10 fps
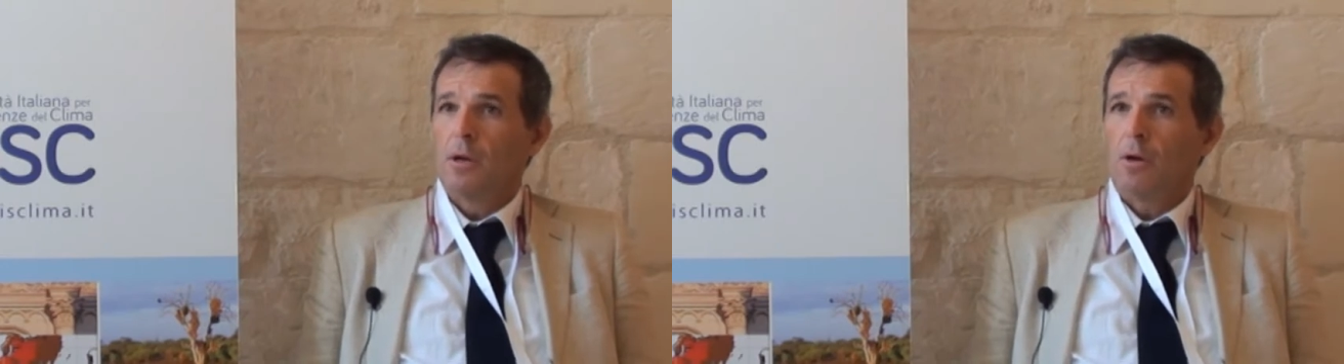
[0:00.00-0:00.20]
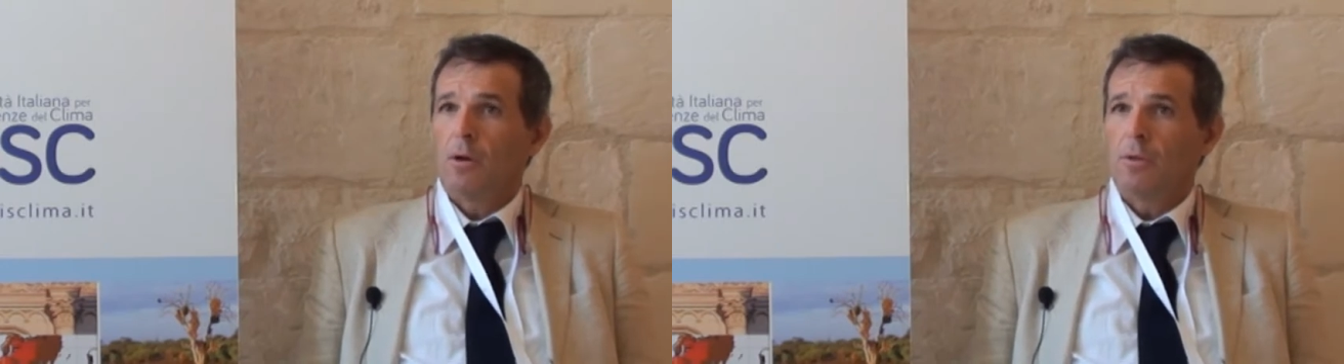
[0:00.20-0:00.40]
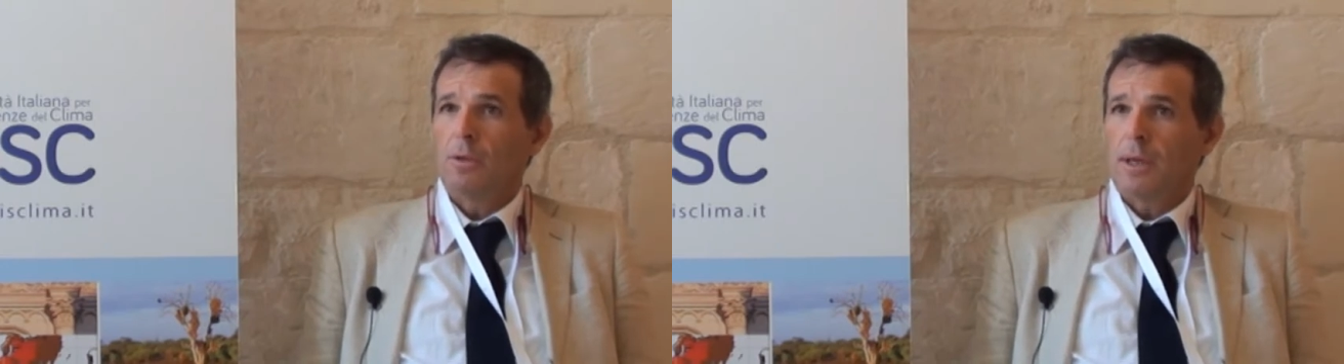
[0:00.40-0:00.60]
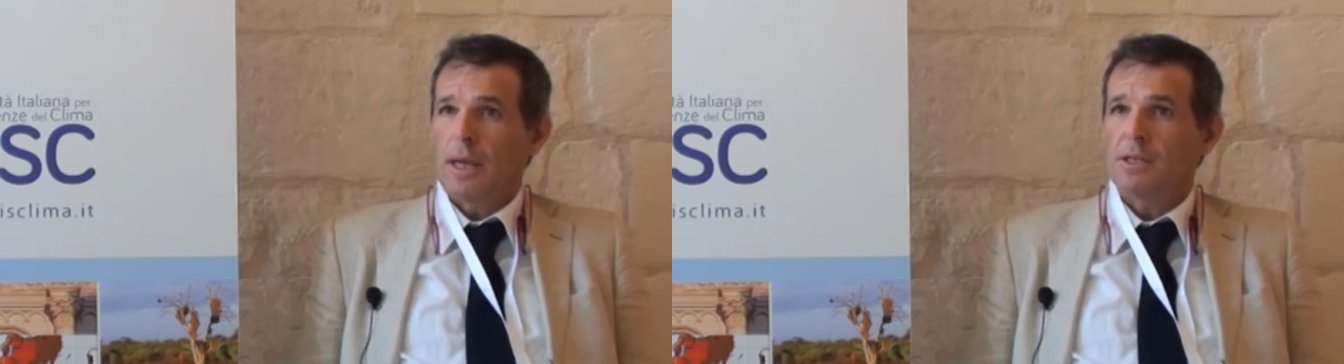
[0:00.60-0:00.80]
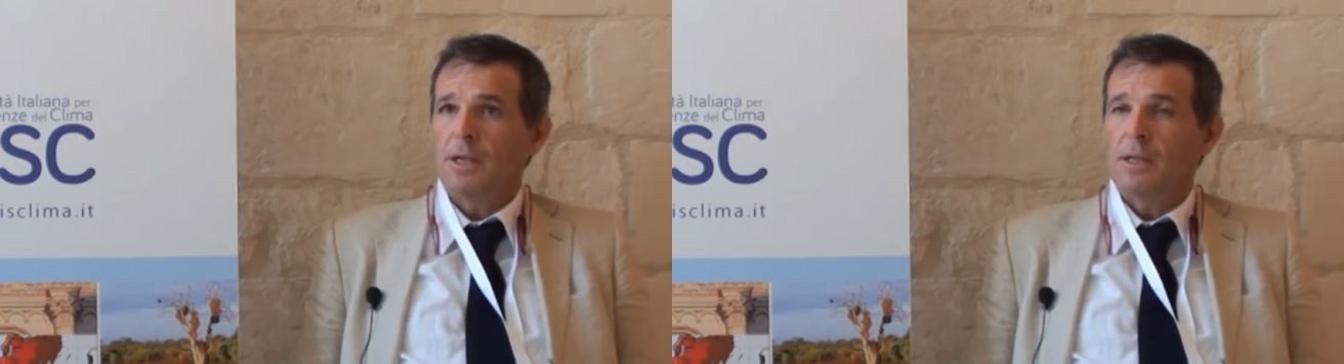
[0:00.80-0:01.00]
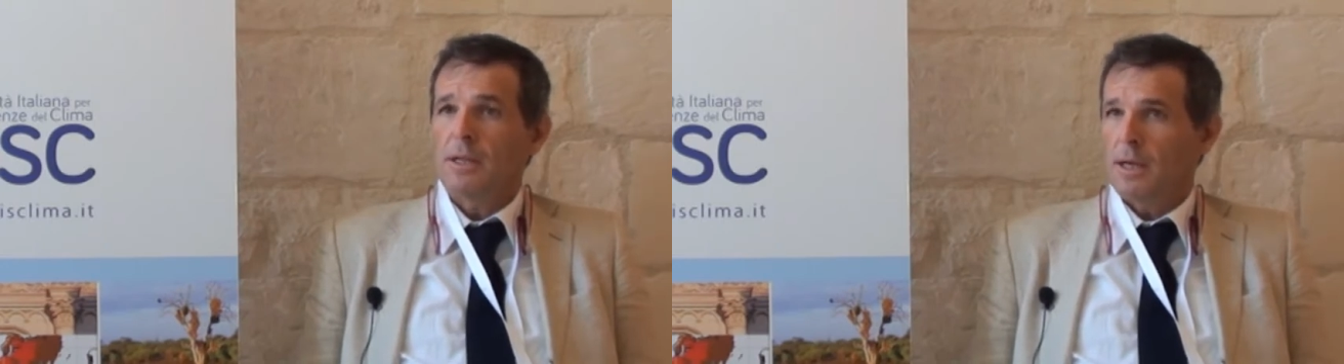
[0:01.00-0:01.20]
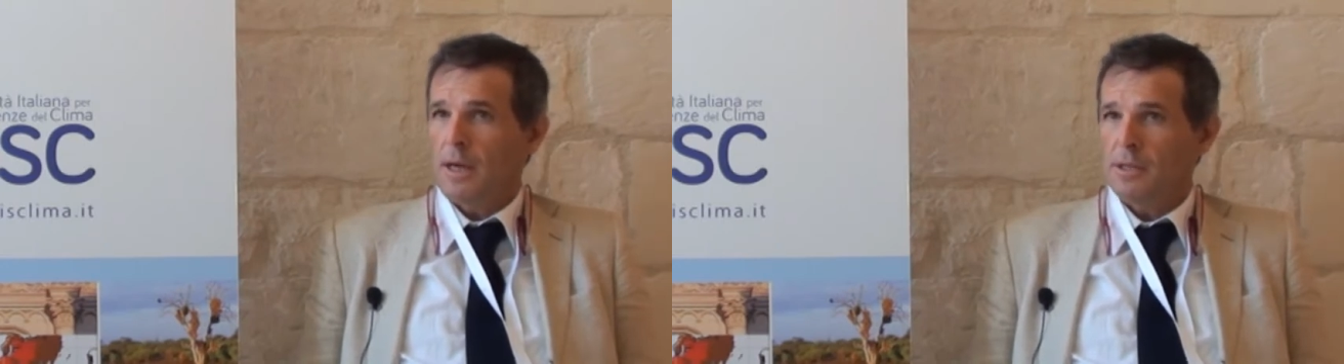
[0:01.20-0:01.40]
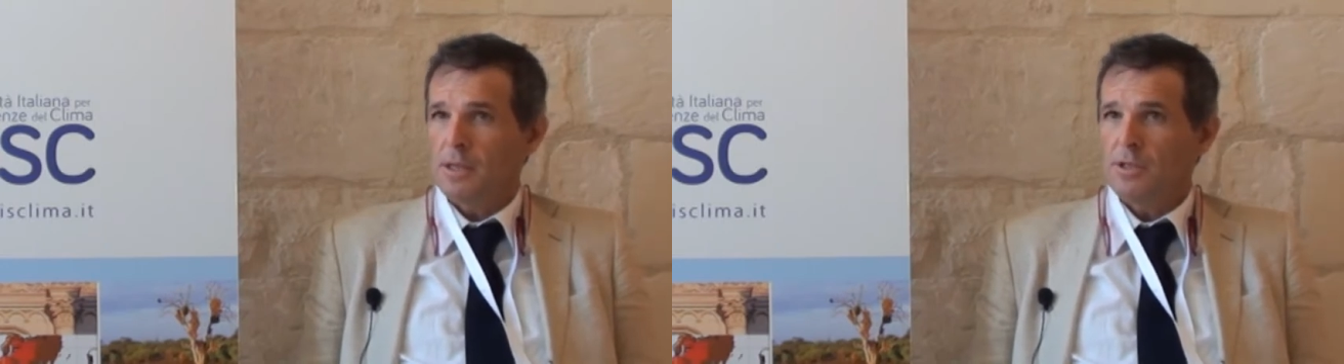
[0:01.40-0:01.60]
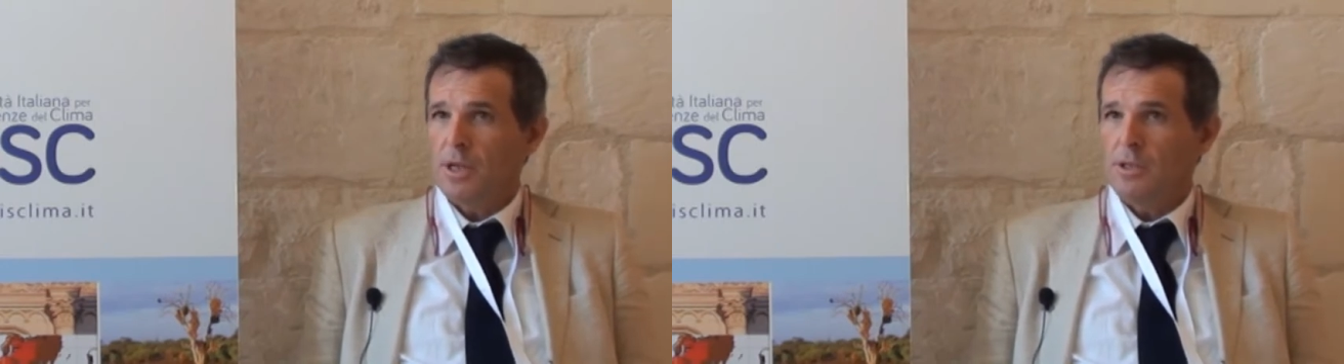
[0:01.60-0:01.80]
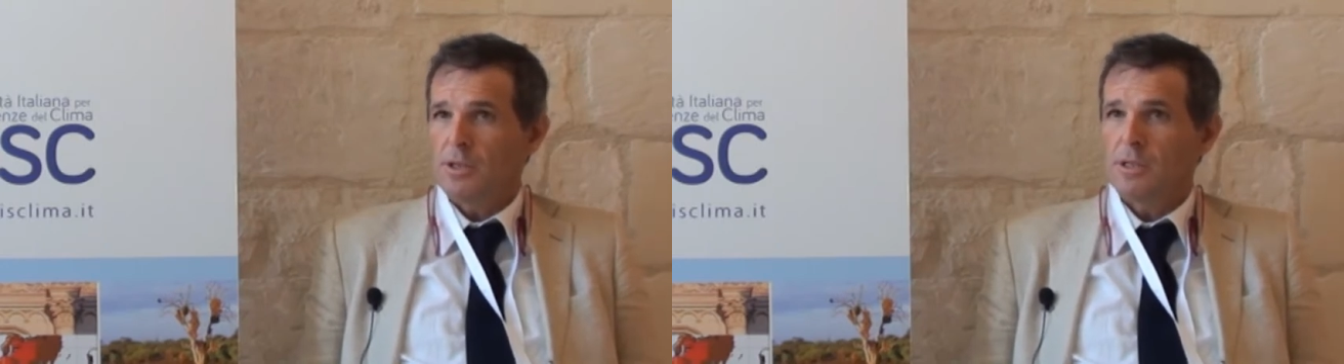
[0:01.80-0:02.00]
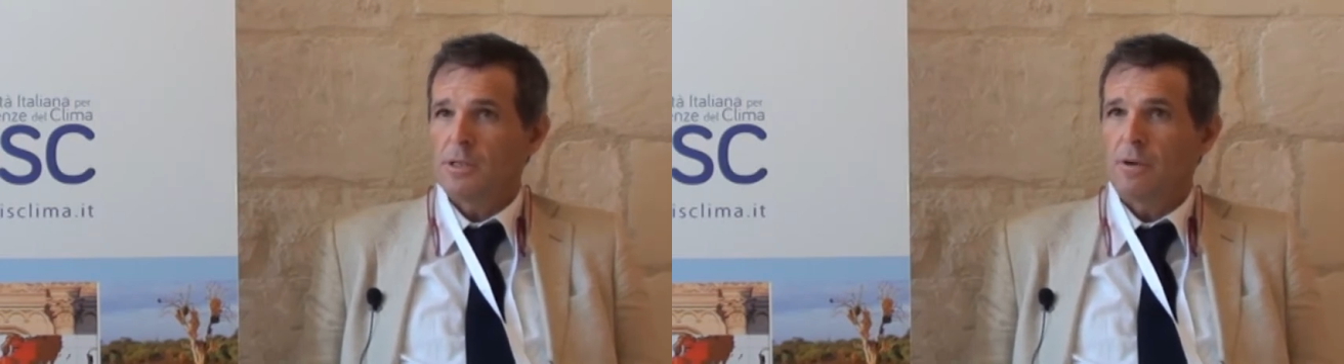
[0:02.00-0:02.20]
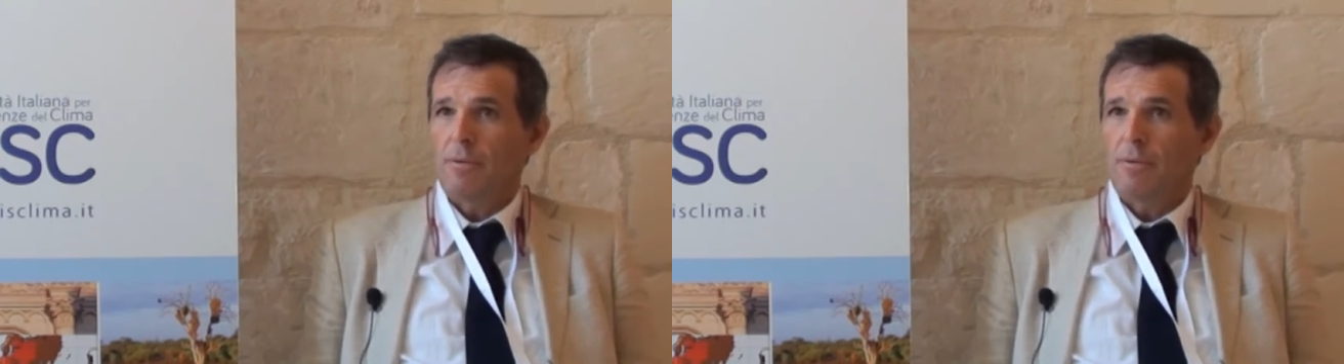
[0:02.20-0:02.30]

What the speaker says: on glacial interglacial changes